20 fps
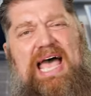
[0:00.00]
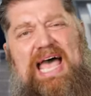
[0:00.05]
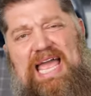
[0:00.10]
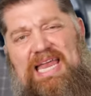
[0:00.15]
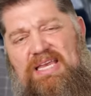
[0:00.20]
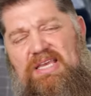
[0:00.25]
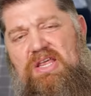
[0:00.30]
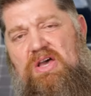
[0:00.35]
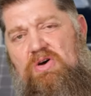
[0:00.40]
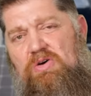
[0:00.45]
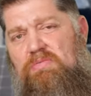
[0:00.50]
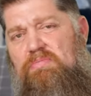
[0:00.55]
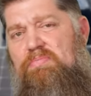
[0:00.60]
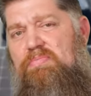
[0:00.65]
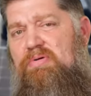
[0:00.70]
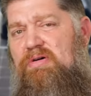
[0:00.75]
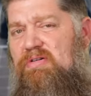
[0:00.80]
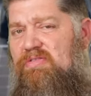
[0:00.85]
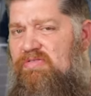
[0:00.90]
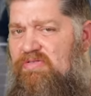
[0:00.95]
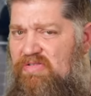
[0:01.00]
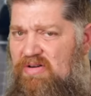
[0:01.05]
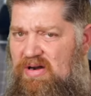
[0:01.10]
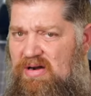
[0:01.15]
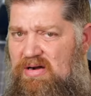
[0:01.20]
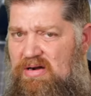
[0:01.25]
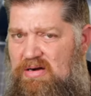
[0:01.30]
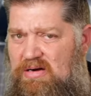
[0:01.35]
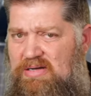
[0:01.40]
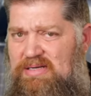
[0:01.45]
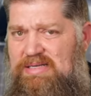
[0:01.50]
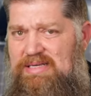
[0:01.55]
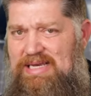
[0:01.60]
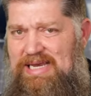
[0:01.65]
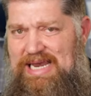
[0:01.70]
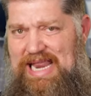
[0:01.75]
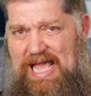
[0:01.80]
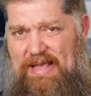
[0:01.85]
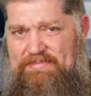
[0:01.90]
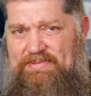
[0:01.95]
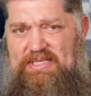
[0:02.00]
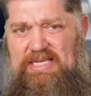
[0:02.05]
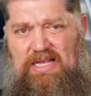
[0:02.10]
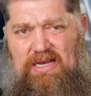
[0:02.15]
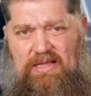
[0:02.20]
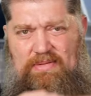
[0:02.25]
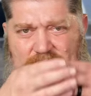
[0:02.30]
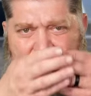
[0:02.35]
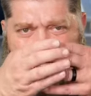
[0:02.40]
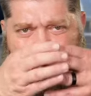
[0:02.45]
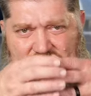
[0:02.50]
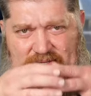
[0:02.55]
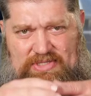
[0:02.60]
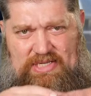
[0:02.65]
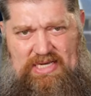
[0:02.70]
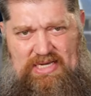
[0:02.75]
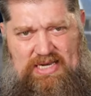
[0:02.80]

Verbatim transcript: I don't prefer lap sealant because